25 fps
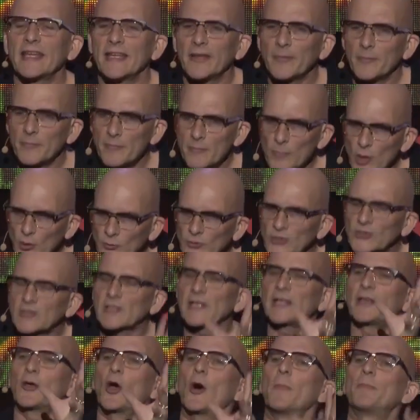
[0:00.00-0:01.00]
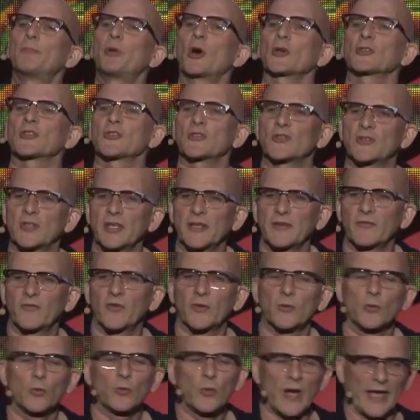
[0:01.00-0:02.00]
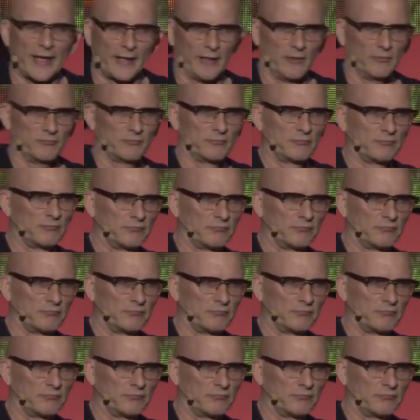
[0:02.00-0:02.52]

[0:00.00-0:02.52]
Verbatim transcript: in mostly a positive way.